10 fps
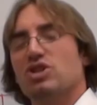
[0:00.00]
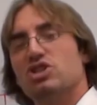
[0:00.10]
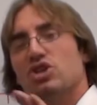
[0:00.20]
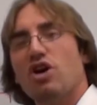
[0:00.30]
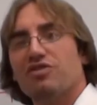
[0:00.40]

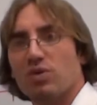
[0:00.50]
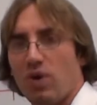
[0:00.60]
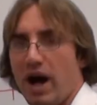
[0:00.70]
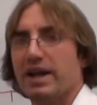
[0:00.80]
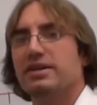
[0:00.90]
Just solve for
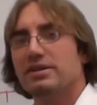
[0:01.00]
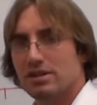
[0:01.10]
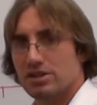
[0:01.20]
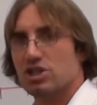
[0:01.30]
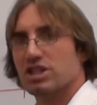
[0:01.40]
y.
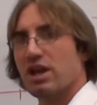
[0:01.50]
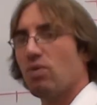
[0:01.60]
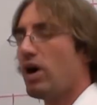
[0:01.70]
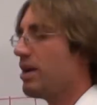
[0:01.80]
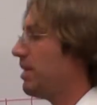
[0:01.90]
Just get
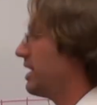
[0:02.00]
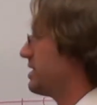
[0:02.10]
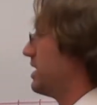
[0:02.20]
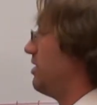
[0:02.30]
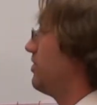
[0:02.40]
y by
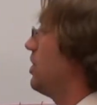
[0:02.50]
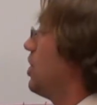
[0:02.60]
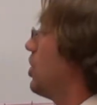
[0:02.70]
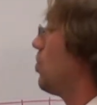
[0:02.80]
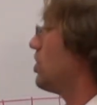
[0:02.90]

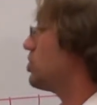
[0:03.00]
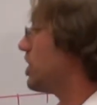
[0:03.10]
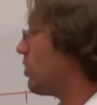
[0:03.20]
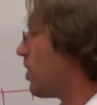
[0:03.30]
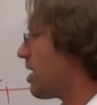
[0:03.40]
itself. Once
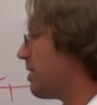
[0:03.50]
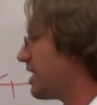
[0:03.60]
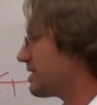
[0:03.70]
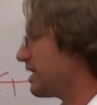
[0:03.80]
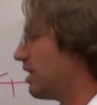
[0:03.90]
you get y
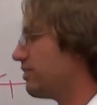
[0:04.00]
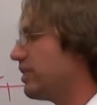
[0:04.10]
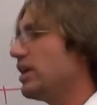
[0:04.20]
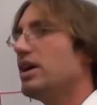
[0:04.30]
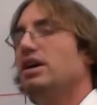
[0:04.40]
by
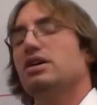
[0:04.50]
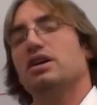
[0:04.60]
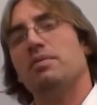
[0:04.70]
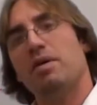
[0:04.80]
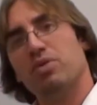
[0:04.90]
itself,
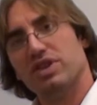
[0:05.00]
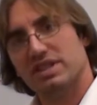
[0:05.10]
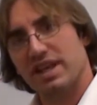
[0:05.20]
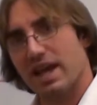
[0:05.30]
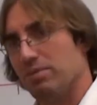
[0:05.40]
come up with
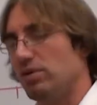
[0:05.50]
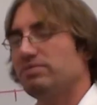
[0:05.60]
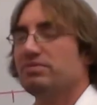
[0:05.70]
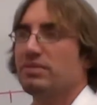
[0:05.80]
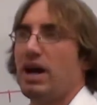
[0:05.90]
a
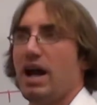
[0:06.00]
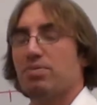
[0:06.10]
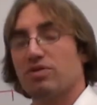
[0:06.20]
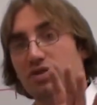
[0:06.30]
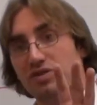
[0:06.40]
table. I
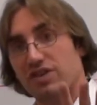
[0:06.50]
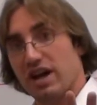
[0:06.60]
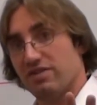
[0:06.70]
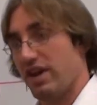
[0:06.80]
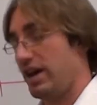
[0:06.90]
prefer
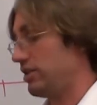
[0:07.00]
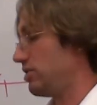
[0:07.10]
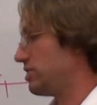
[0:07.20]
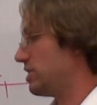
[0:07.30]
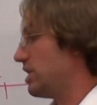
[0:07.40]
5
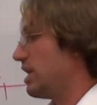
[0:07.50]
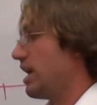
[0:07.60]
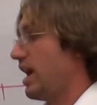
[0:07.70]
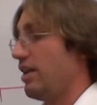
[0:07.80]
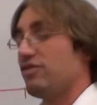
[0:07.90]
values.
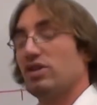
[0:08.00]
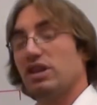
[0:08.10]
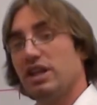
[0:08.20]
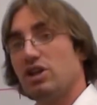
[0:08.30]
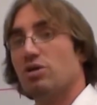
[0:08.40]
And for
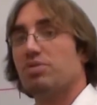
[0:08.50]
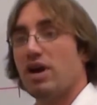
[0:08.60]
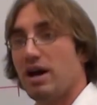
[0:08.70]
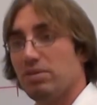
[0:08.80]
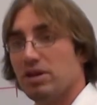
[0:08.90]
linear
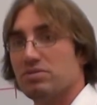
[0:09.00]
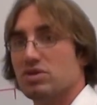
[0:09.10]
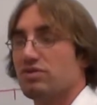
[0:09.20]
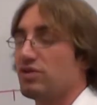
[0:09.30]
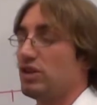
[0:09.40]

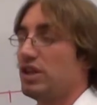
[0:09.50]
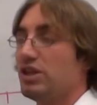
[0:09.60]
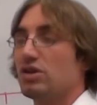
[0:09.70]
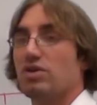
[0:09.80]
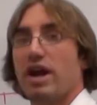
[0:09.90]
problems, for
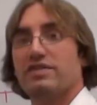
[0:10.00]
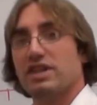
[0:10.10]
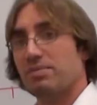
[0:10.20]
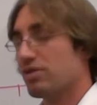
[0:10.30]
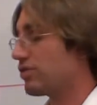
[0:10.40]
linear graphs,
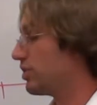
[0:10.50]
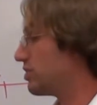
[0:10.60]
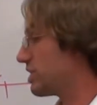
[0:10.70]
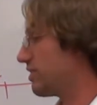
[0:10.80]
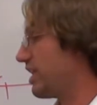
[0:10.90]
I prefer
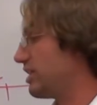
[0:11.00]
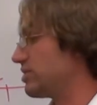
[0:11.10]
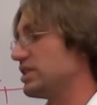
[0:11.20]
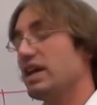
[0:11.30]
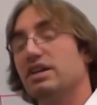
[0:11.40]
using the
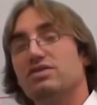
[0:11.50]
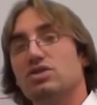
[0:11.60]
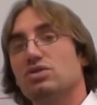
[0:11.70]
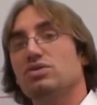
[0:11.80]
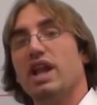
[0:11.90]
values negative
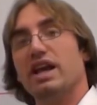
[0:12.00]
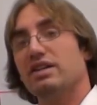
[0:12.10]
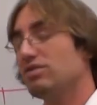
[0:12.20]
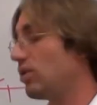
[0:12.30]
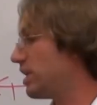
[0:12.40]
2,
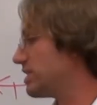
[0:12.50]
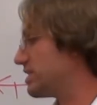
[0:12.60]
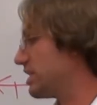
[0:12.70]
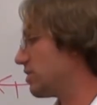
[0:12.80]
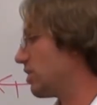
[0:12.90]
negative 1,
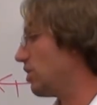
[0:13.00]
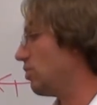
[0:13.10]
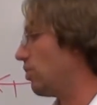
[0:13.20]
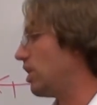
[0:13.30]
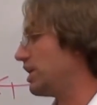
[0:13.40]
0,
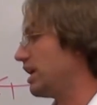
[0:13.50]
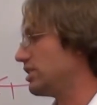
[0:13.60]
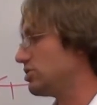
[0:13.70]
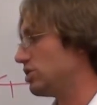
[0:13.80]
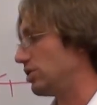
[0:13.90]
1,
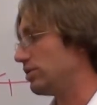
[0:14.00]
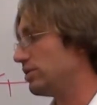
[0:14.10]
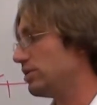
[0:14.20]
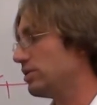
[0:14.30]
and 2.